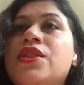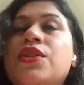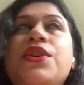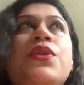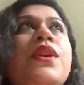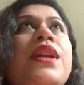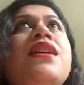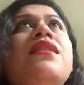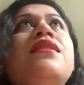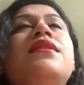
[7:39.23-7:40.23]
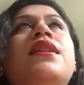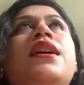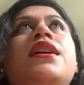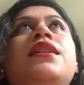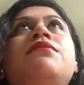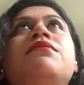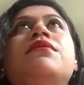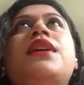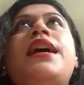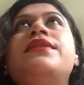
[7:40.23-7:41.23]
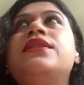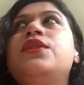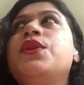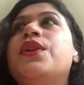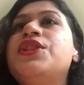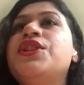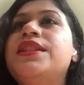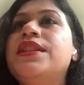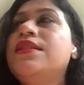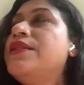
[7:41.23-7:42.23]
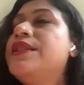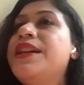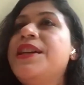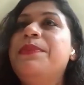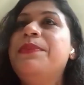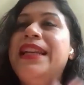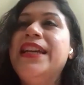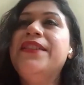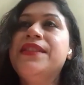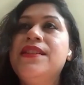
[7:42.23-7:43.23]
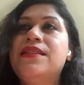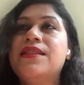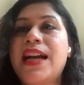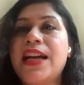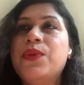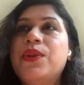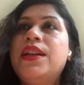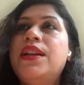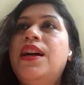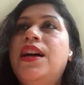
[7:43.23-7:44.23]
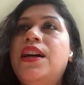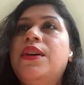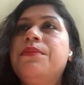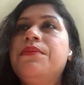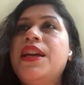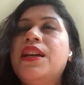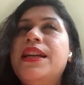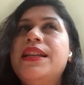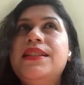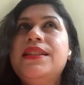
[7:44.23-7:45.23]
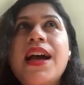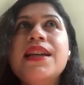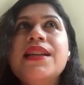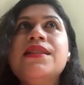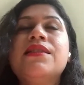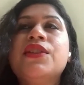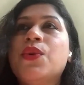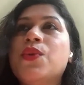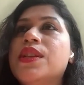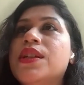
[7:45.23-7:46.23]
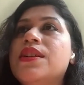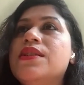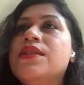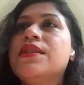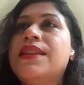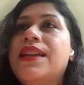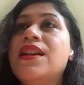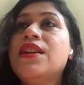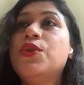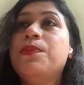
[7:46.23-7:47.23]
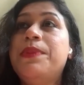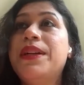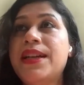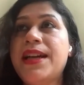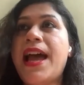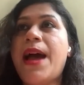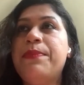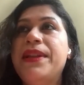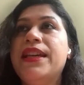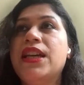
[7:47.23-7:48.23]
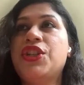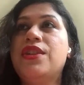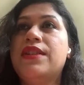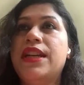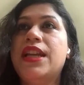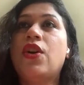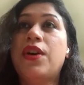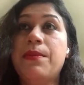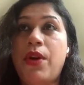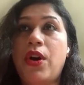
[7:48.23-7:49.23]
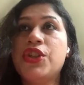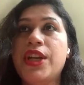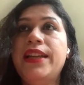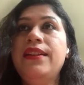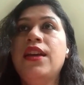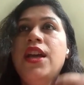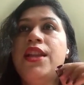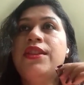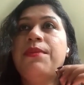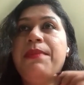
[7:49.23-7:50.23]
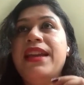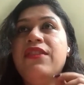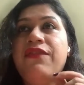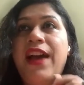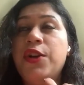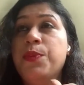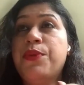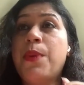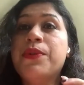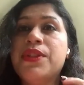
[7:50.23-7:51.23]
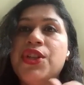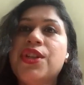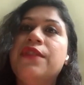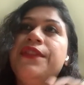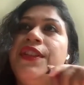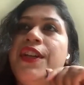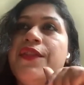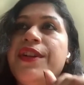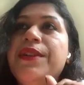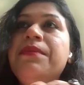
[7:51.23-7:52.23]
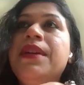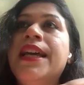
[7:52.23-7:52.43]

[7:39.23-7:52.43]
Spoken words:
So Yonachain team believes this design will entice users seeking to build an application running on a blockchain, the main value proposition of Ethereum,